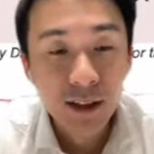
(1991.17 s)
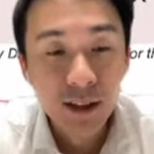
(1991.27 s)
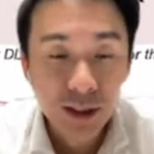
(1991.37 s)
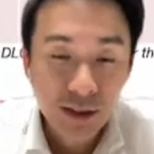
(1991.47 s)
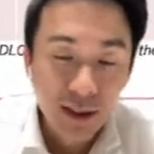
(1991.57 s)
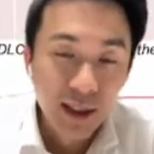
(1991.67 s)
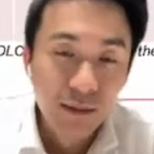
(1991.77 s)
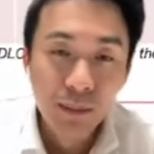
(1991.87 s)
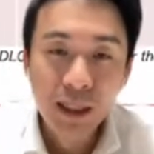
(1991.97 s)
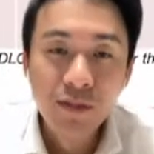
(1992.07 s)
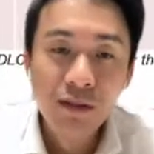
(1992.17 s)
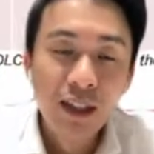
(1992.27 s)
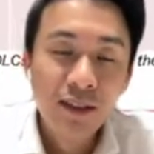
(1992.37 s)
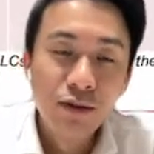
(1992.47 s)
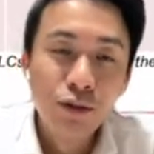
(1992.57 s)
DLCs and maybe even
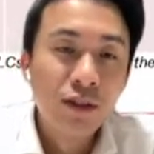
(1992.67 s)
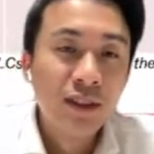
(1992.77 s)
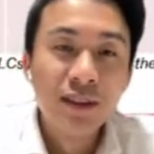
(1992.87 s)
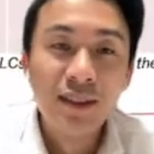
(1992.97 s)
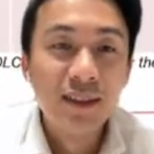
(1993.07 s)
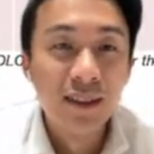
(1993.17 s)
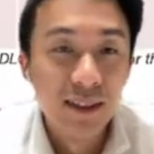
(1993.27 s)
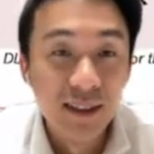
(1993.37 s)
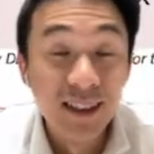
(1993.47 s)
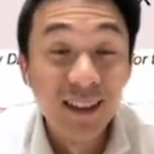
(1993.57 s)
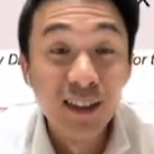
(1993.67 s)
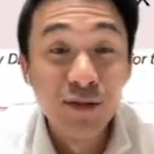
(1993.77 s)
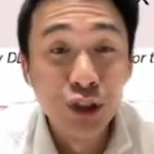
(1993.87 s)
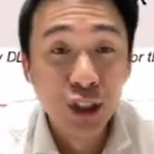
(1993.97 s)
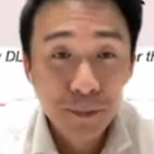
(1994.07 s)
Russell 2000 in the, in the near
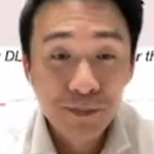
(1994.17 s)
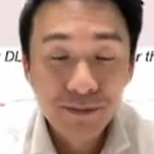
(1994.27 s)
future.